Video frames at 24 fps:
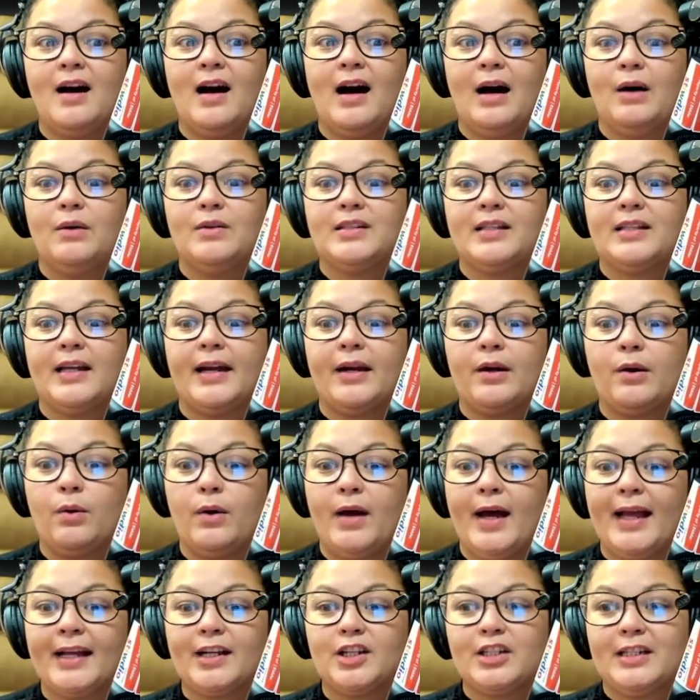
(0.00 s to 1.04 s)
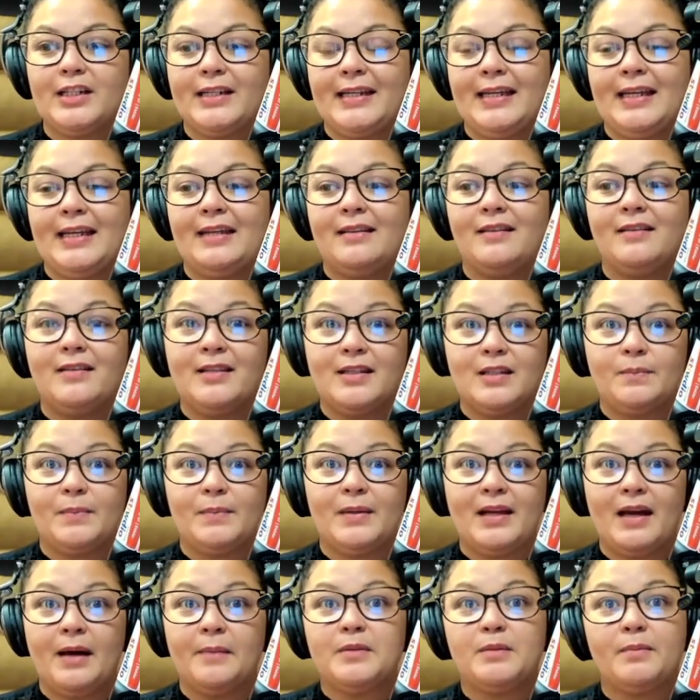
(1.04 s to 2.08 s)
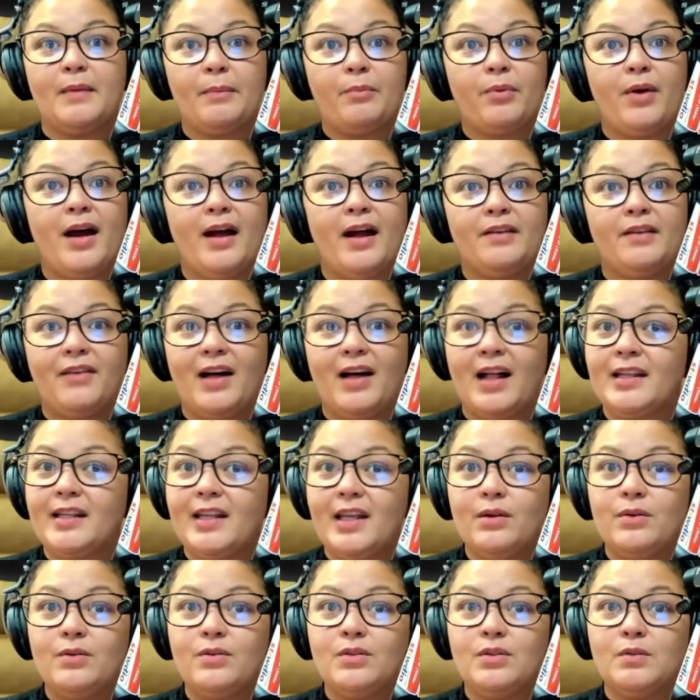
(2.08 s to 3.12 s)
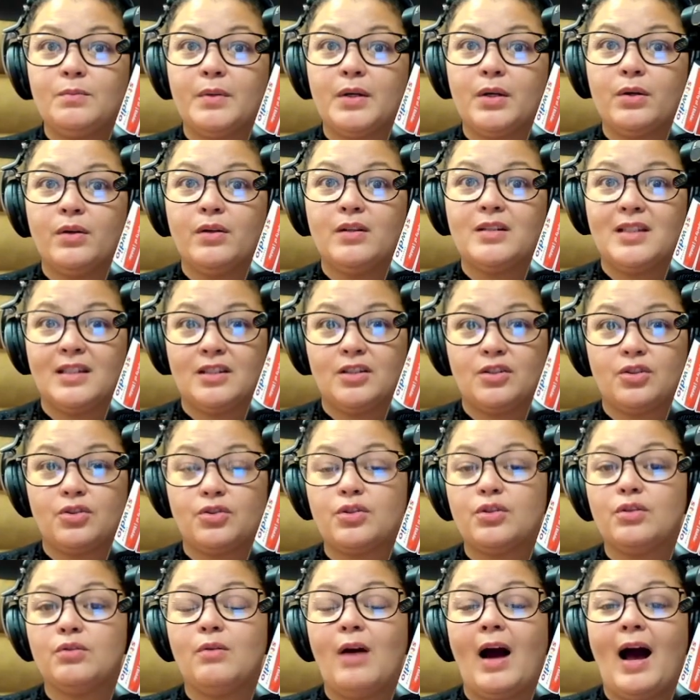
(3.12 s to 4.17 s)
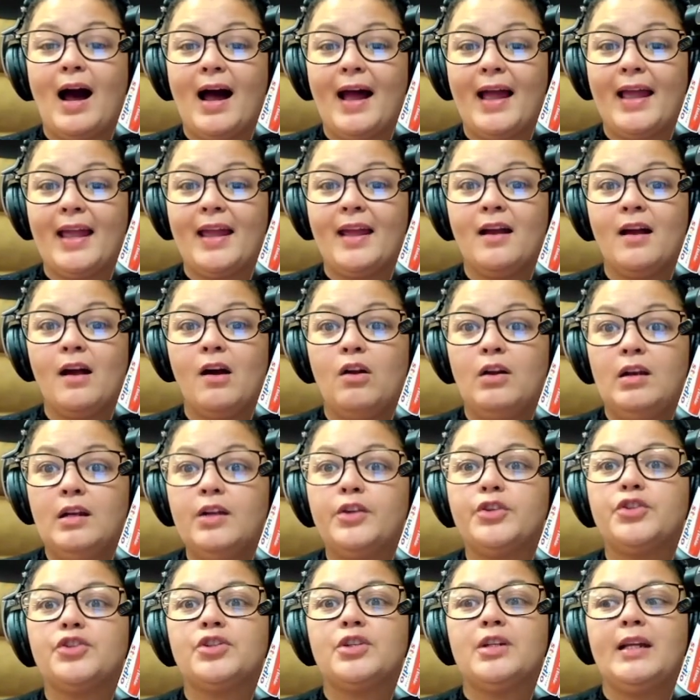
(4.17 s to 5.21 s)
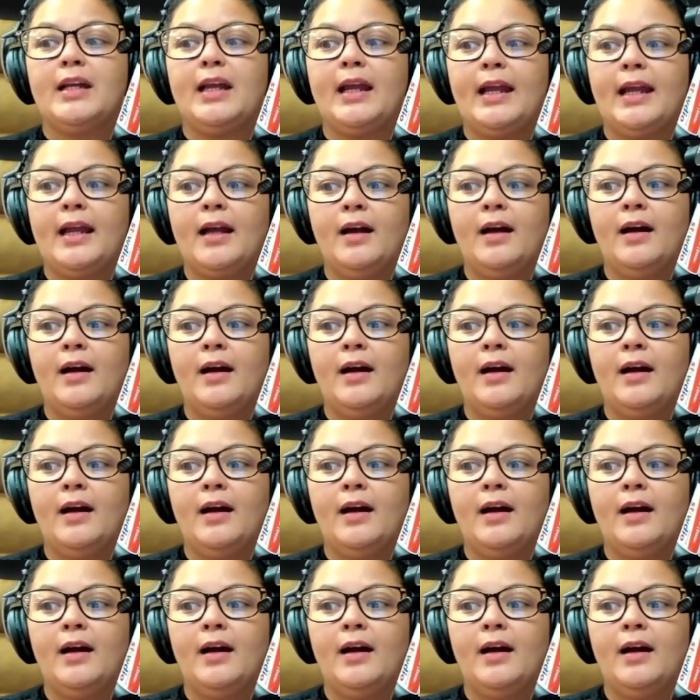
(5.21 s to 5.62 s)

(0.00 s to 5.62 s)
I was like, actually, this becomes my brand values, because it's true. I literally